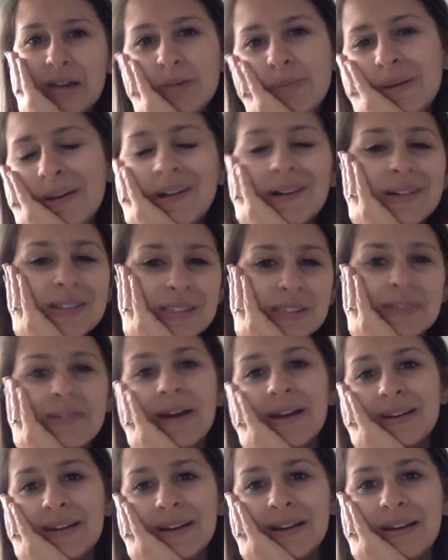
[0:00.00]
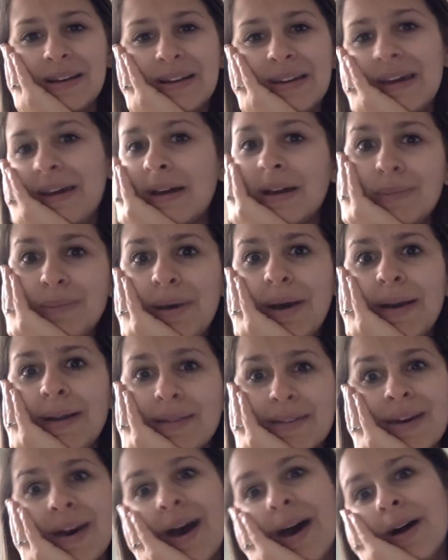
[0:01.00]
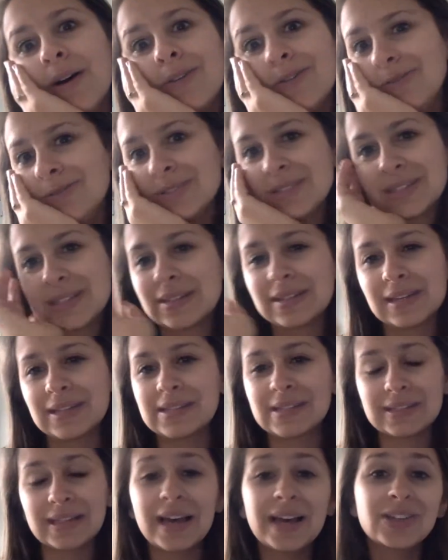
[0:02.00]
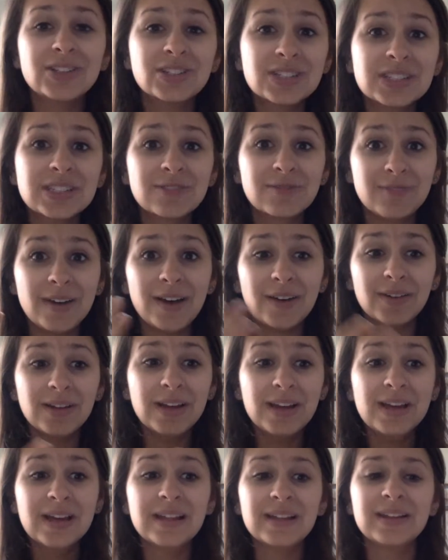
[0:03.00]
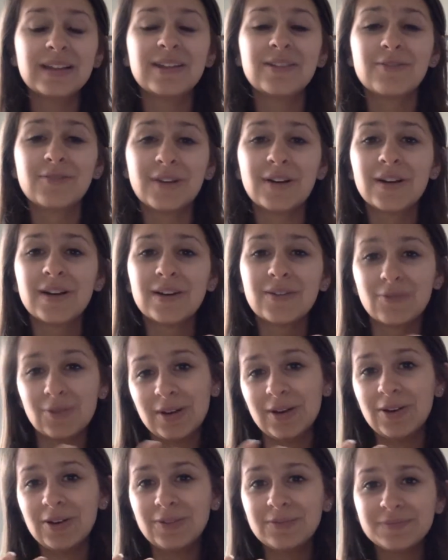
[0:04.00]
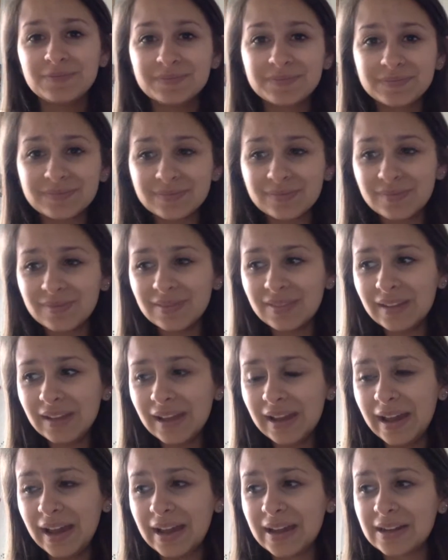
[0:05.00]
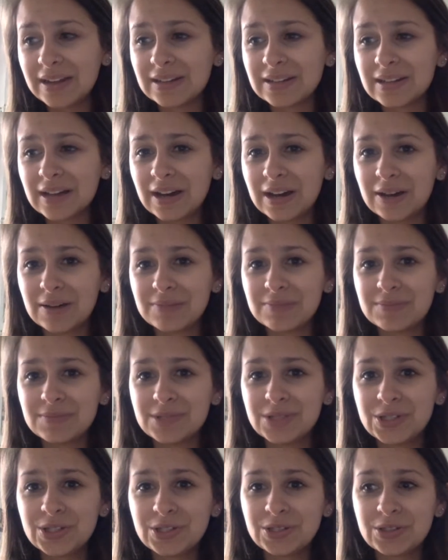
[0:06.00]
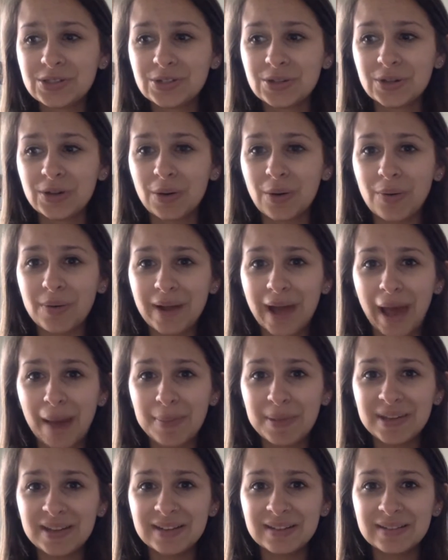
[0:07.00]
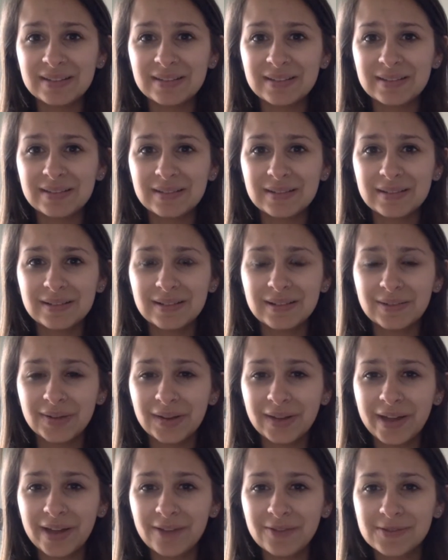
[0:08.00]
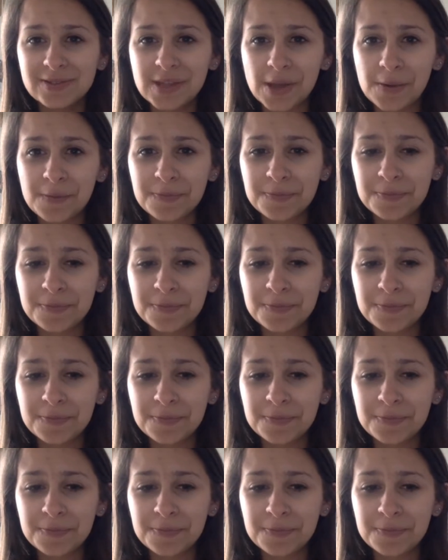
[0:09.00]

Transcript: parents threatening to kick them out of the house and things like that. It just felt very real and true to what would happen in real life. So